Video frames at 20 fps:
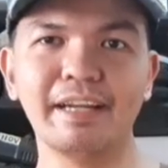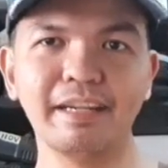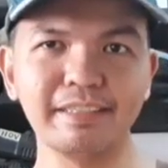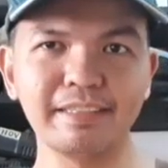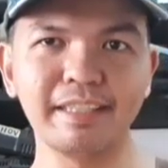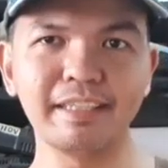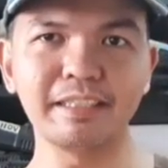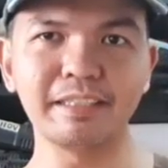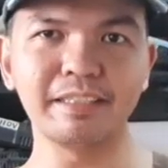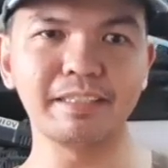
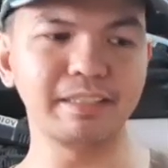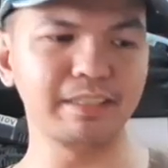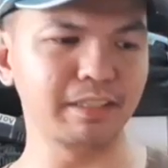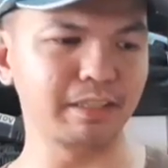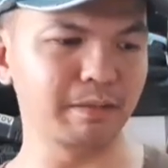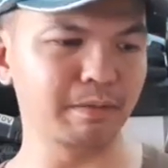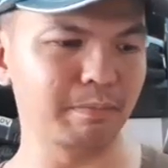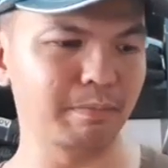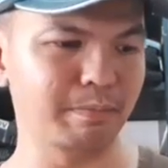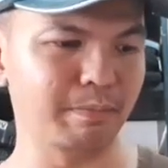there's this
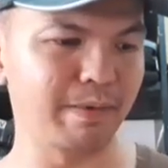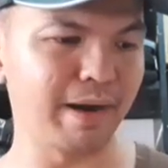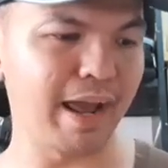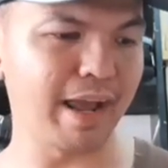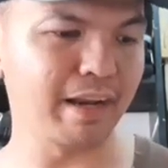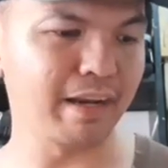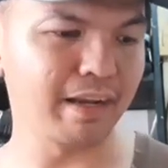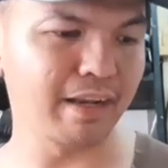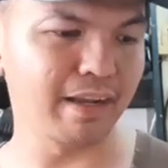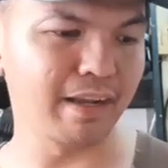
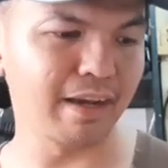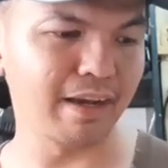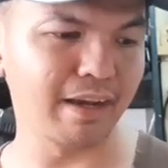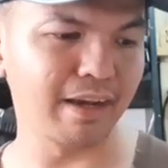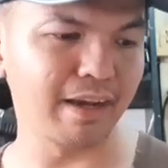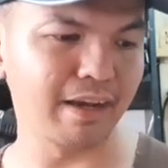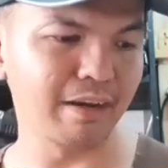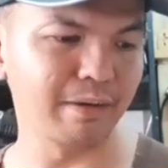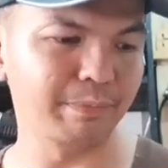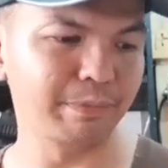brand
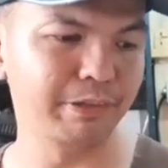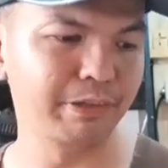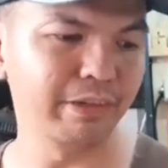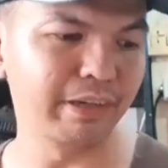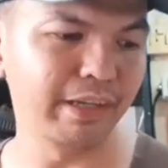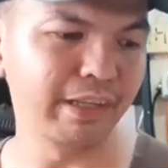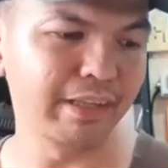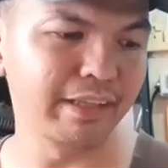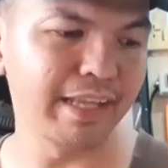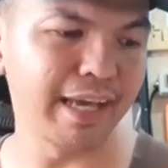
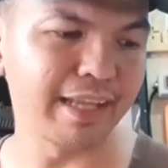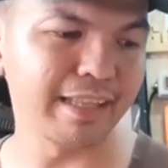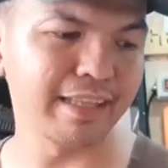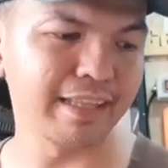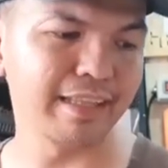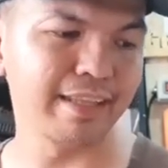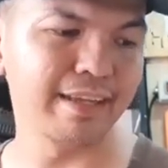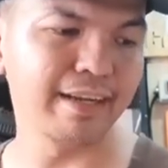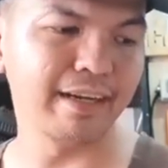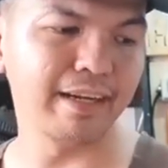drill
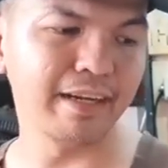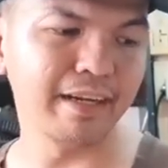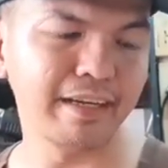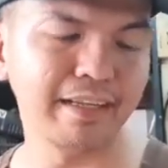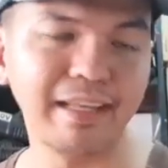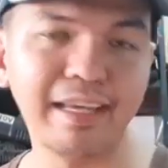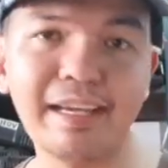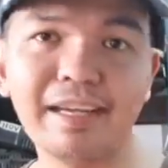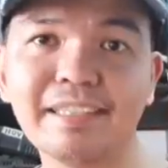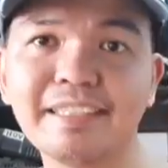that
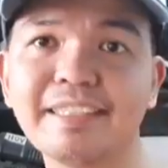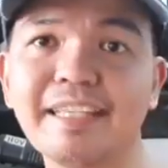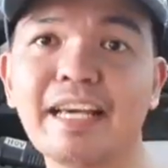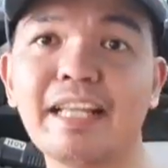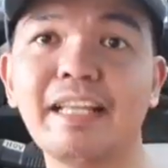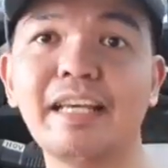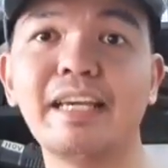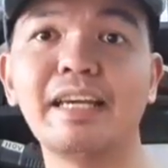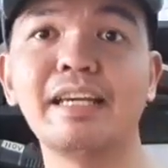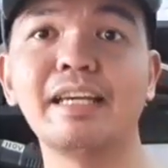they are
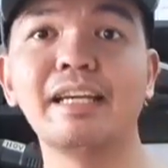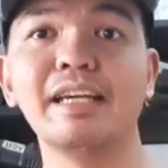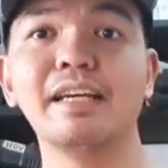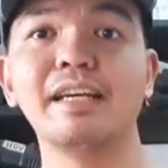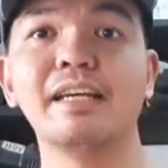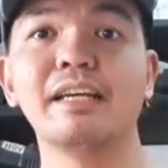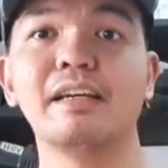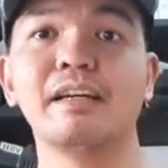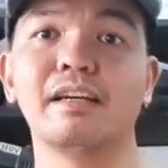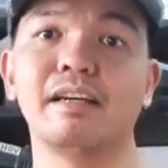selling
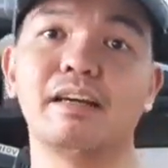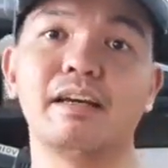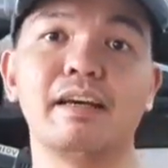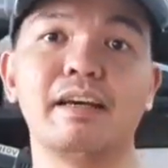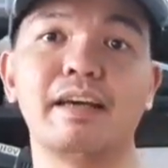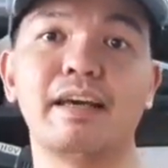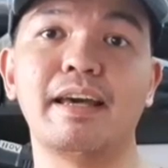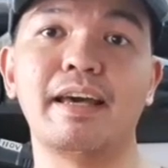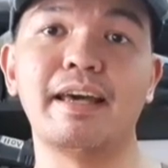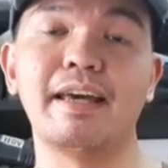
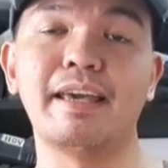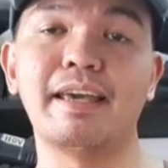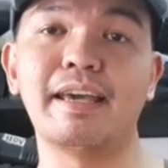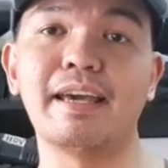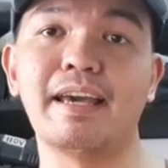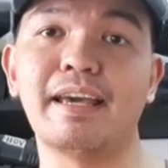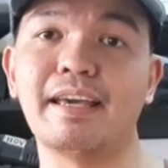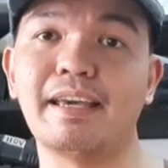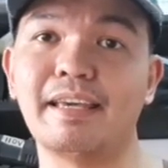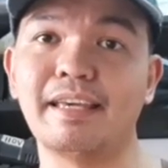
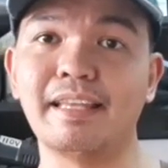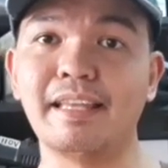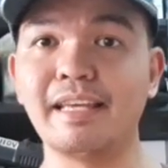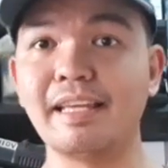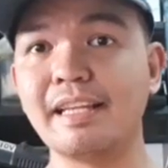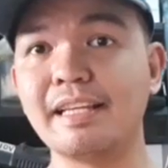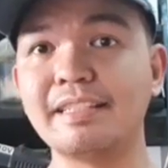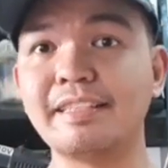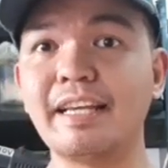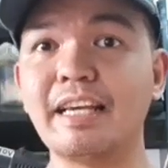
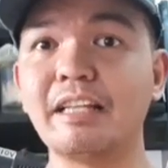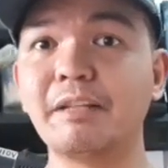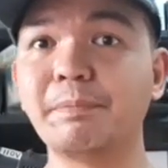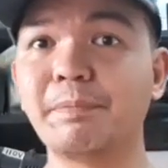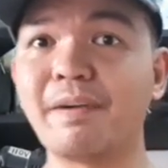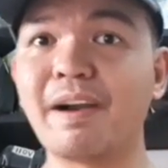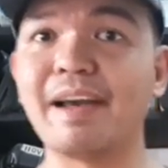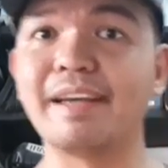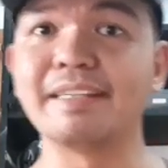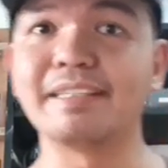in a sale
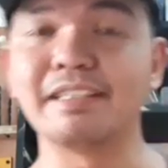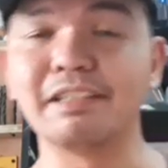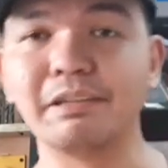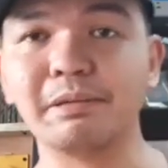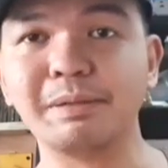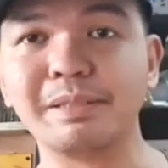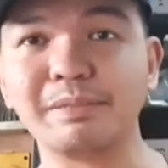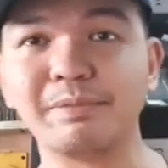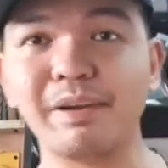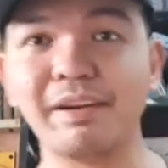price.
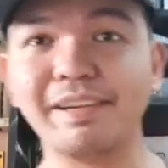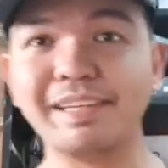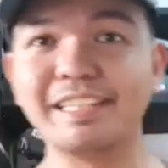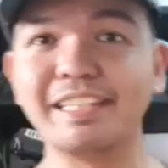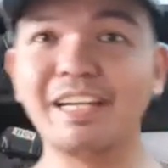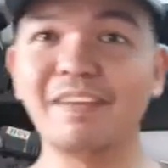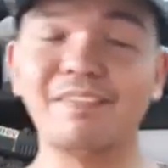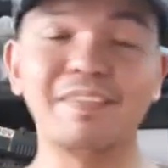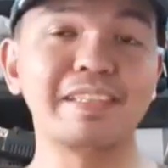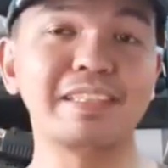So it's very
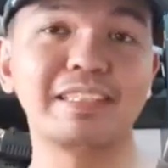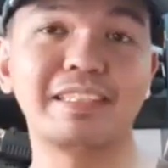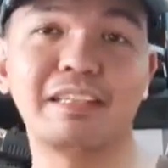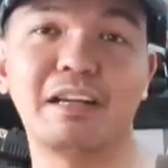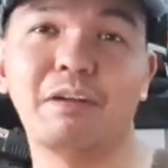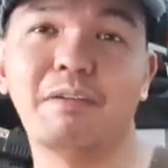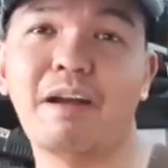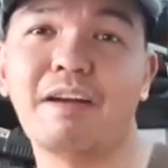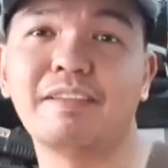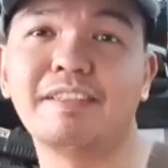cheap. It's
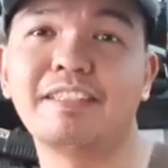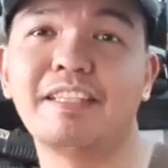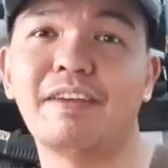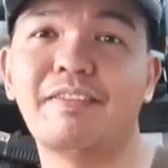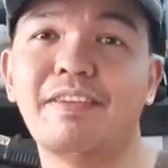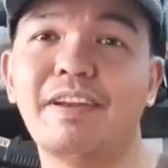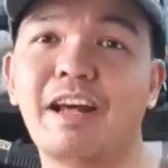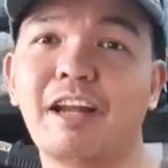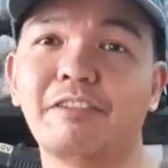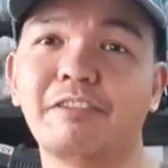around
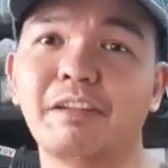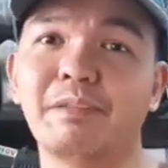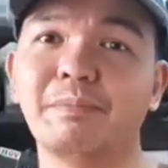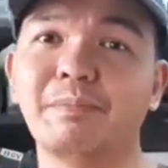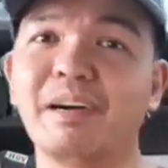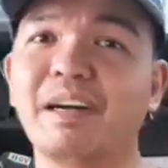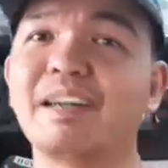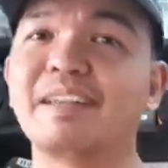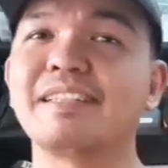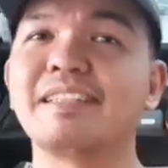
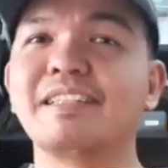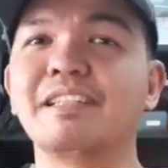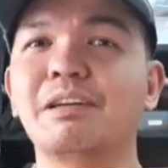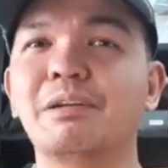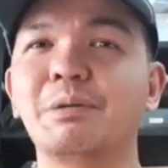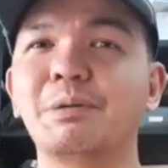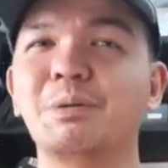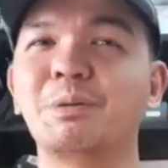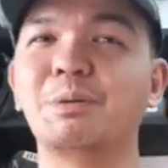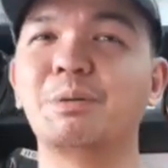700 bucks.
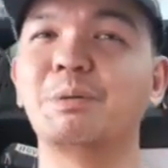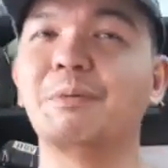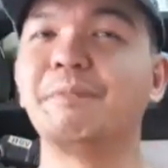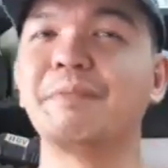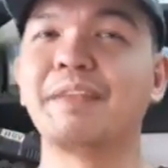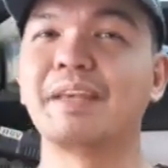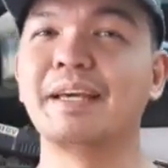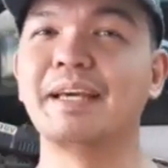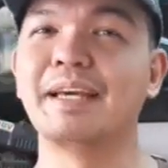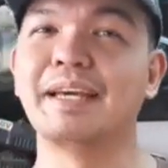So
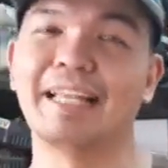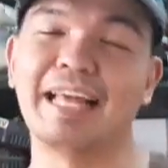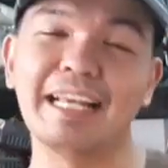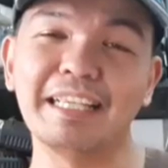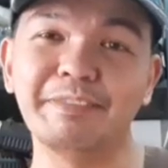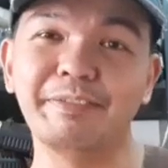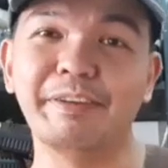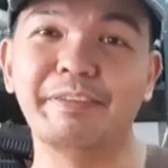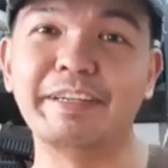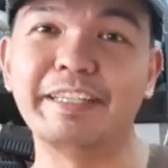
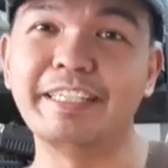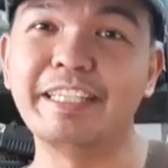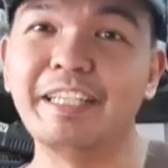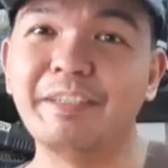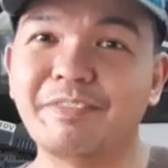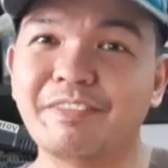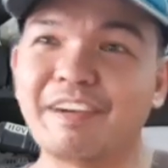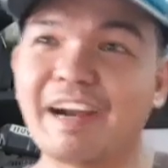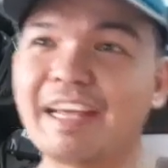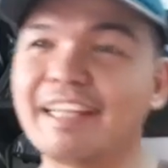that's very
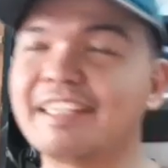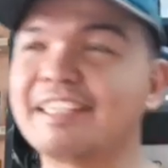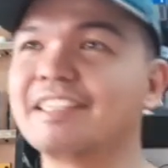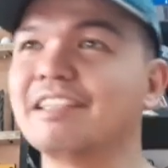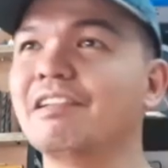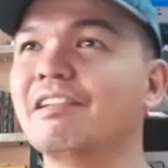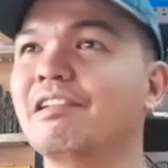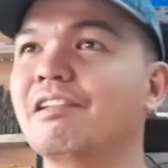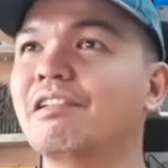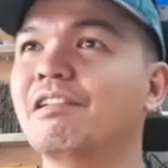cheap, right?
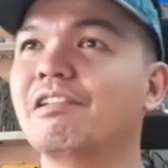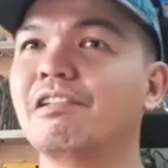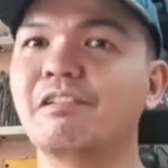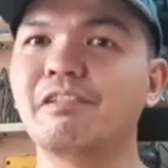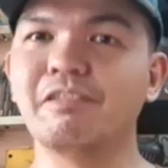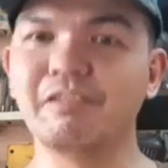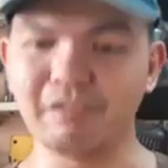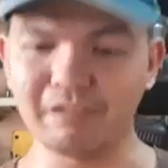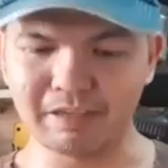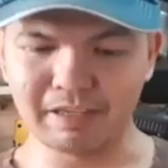
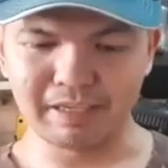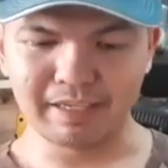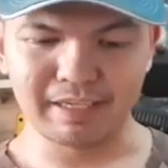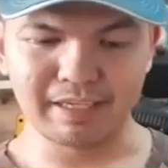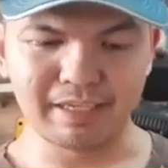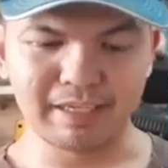So,